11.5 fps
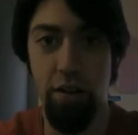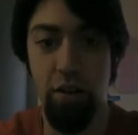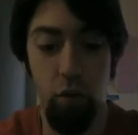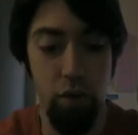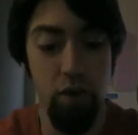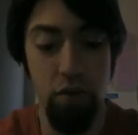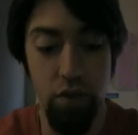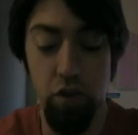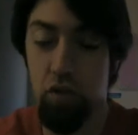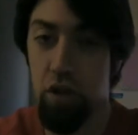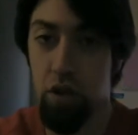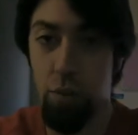you know, whenever
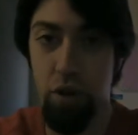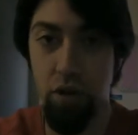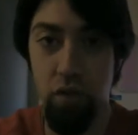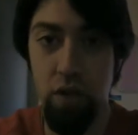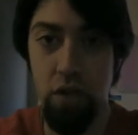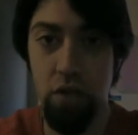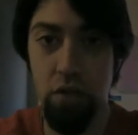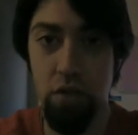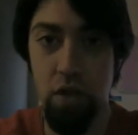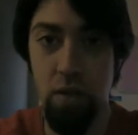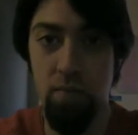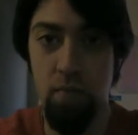you celebrate the feasts,
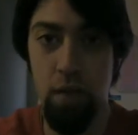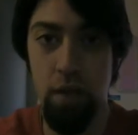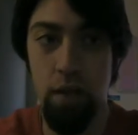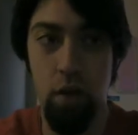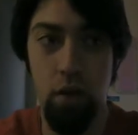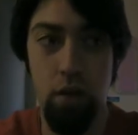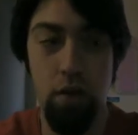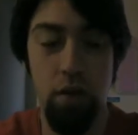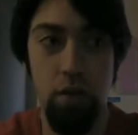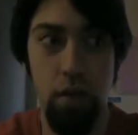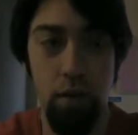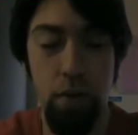you know,
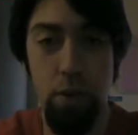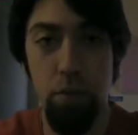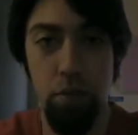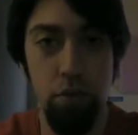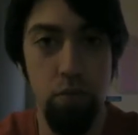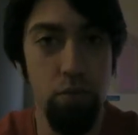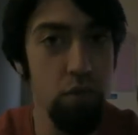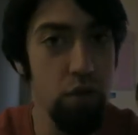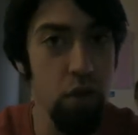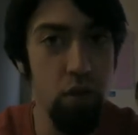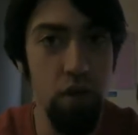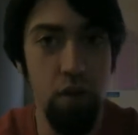like people,
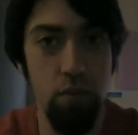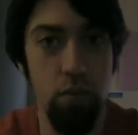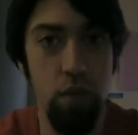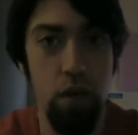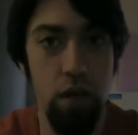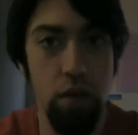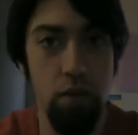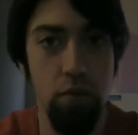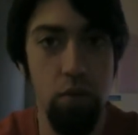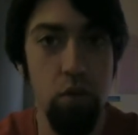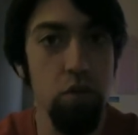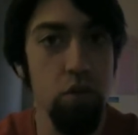you know, they
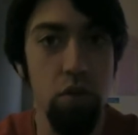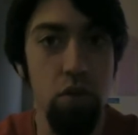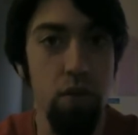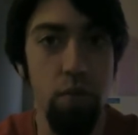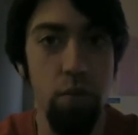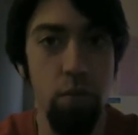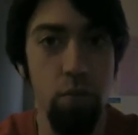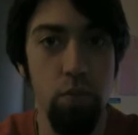do certain,